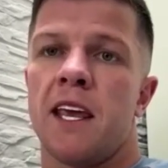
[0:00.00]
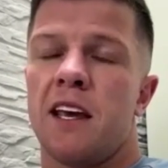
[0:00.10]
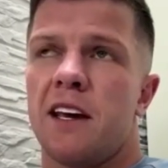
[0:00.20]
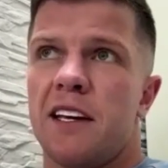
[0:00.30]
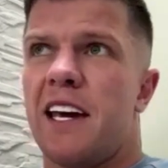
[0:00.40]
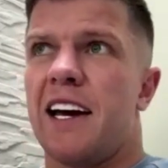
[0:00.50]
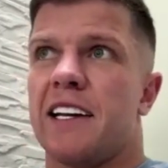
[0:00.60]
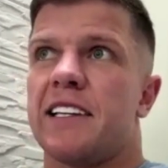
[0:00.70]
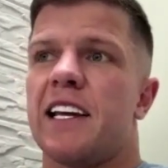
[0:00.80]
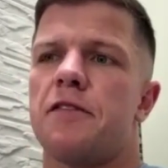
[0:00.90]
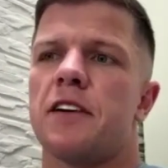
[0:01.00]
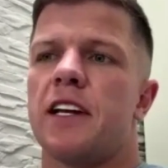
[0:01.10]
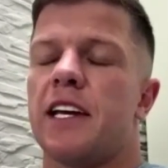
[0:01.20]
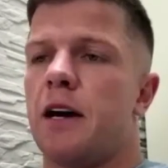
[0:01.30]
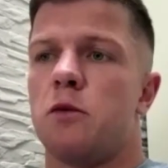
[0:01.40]
Yeah, definitely.
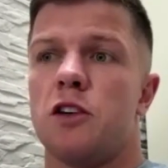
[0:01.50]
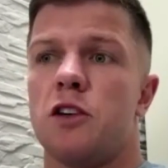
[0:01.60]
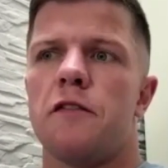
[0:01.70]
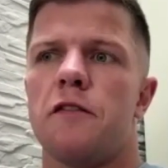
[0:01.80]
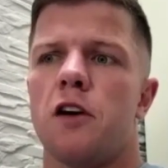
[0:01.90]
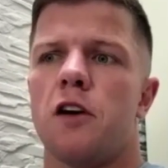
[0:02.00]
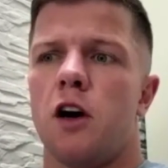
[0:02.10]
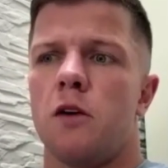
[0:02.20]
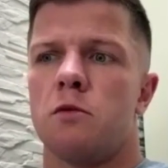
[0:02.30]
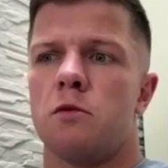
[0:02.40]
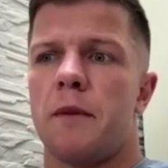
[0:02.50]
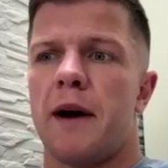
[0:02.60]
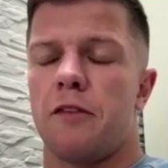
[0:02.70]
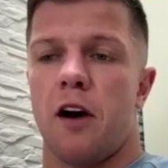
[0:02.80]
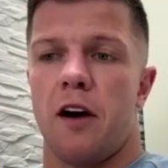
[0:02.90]
It was the only fight I was coming back
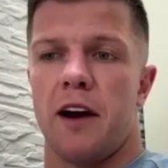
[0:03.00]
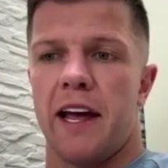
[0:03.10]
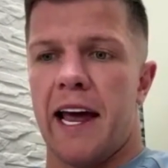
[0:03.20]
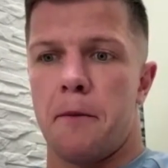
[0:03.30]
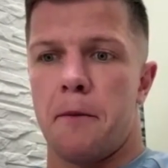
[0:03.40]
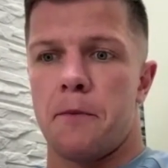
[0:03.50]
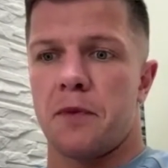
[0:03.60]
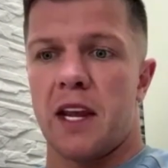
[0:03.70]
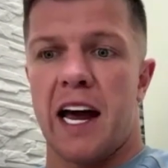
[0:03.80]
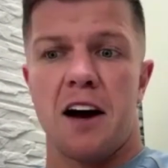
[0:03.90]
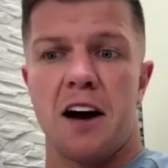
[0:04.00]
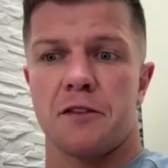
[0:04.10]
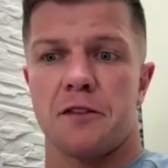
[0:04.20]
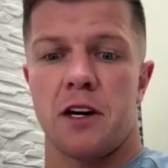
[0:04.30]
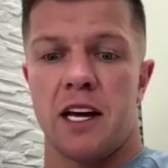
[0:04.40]
for.
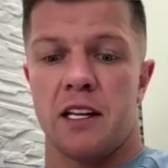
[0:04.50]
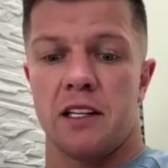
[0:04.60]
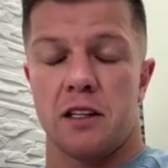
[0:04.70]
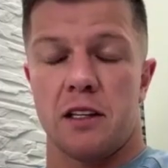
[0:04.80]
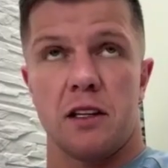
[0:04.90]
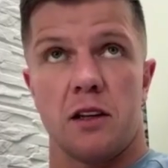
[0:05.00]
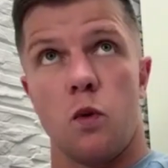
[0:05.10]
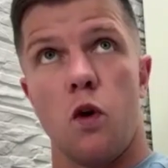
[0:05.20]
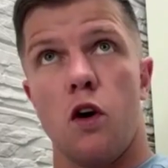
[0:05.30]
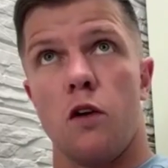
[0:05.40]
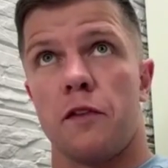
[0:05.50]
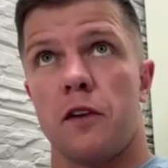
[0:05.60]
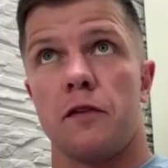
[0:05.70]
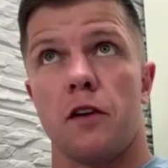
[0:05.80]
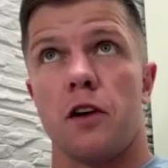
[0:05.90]
After the Waterford
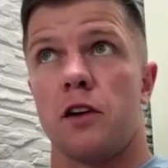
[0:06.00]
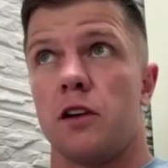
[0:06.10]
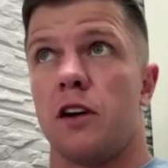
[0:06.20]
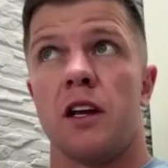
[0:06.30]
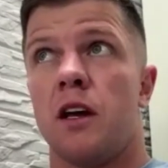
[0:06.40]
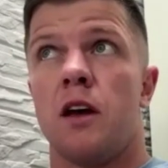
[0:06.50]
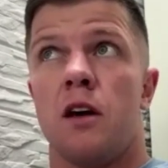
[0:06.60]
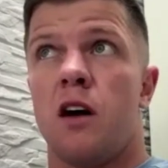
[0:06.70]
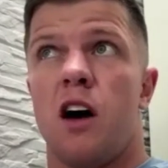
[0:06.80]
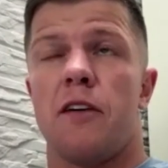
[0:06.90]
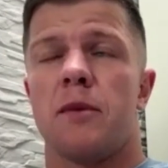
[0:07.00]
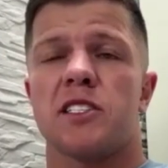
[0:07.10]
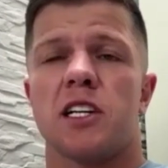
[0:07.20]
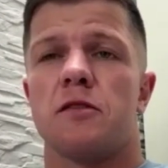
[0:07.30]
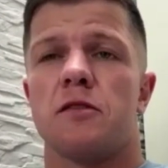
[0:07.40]
fight night, I found
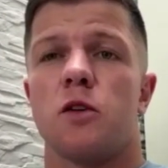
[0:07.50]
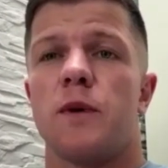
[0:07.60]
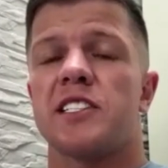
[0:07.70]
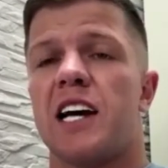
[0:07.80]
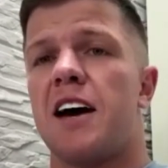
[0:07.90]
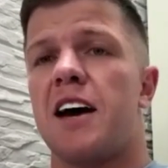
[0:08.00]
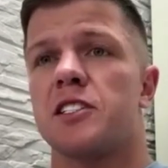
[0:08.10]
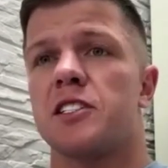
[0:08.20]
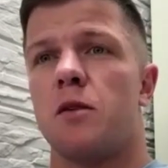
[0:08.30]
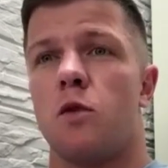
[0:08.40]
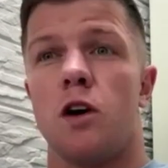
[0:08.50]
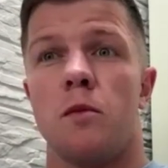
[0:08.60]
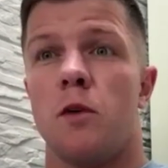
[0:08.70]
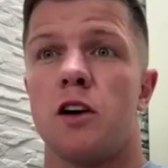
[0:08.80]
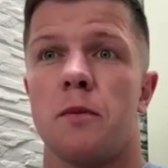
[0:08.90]
myself in the weeks after saying, "Why am
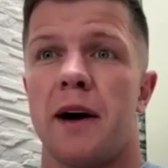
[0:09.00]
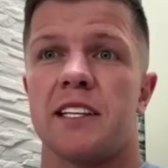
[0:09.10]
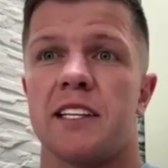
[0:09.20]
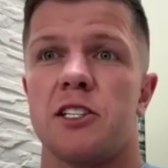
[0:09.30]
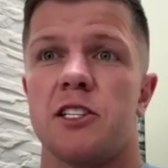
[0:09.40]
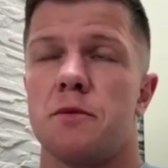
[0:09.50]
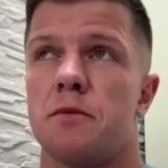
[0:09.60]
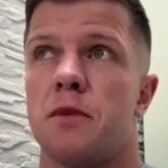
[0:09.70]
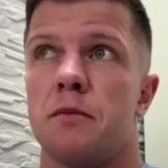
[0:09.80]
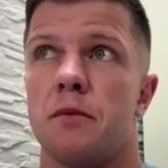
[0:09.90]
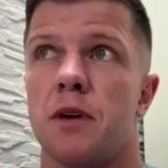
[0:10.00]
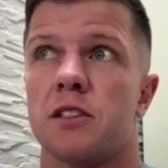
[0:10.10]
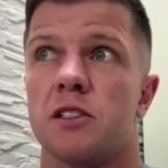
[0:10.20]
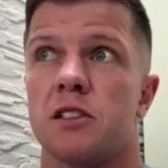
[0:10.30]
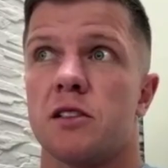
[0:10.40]
I going back to the gym?"
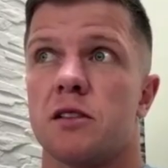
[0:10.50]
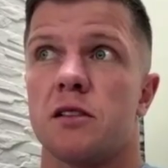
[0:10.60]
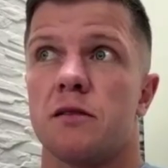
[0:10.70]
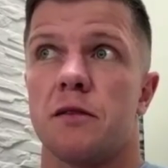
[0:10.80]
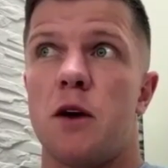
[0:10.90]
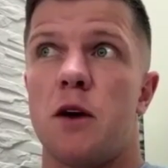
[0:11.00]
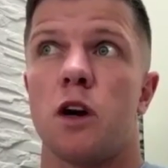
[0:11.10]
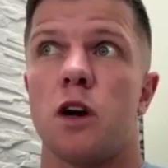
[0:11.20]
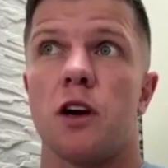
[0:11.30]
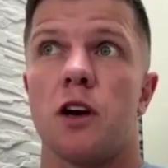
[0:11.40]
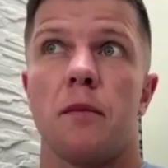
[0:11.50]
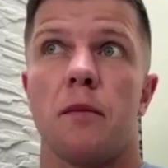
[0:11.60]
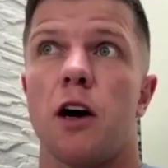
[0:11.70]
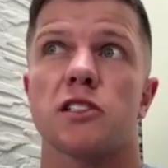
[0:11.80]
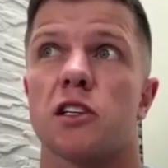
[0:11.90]
Because from day one of putting on a
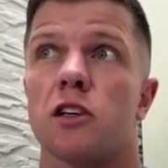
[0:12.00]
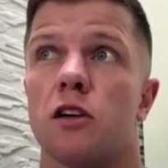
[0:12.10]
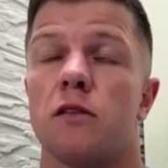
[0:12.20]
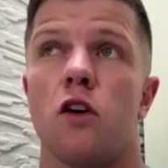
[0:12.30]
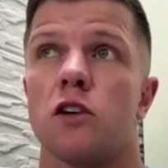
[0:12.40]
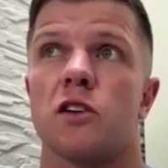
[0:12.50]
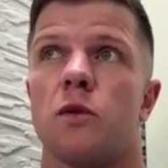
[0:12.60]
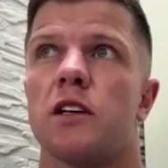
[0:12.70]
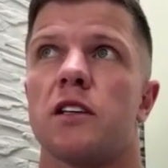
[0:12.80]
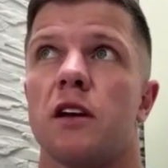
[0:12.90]
boxing glove, all I wanted